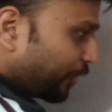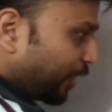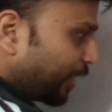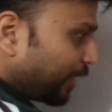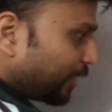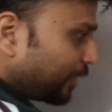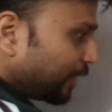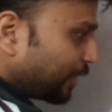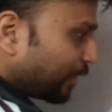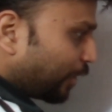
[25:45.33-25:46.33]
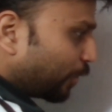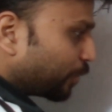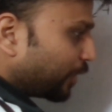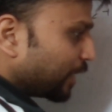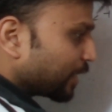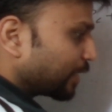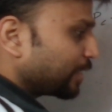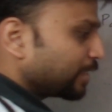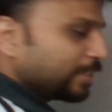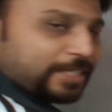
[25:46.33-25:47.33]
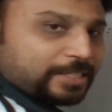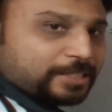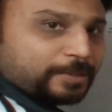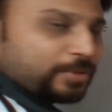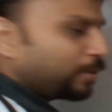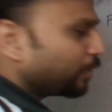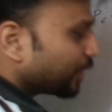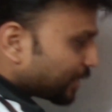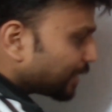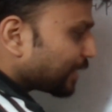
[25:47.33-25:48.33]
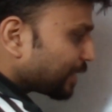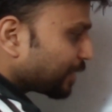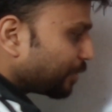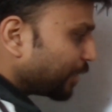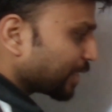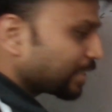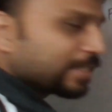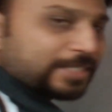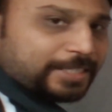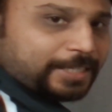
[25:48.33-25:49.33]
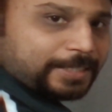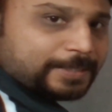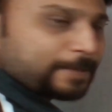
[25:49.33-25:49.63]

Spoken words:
radially outward distance dx, or you can say this is some distance dx.